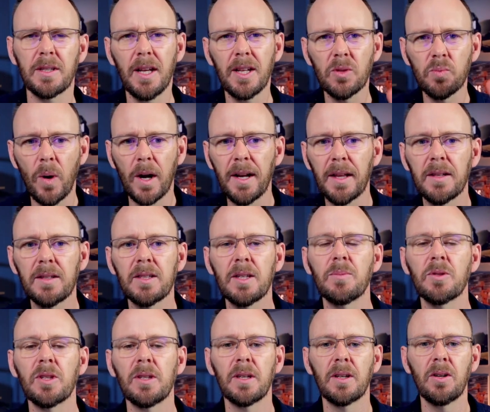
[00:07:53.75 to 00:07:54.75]
That's one of the
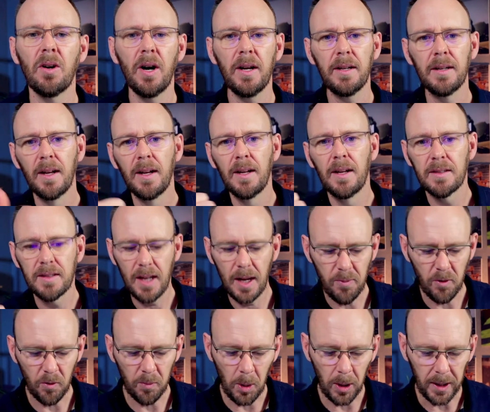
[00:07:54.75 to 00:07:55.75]
tips in the guide. Say
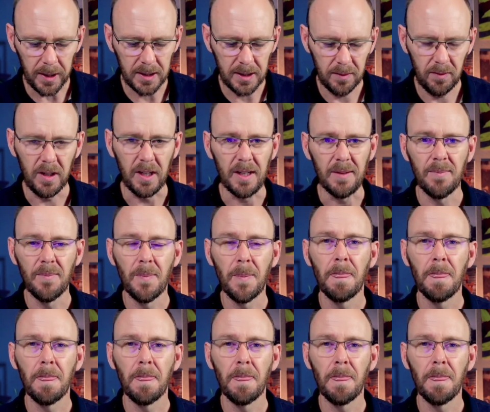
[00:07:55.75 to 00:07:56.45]
for productivity.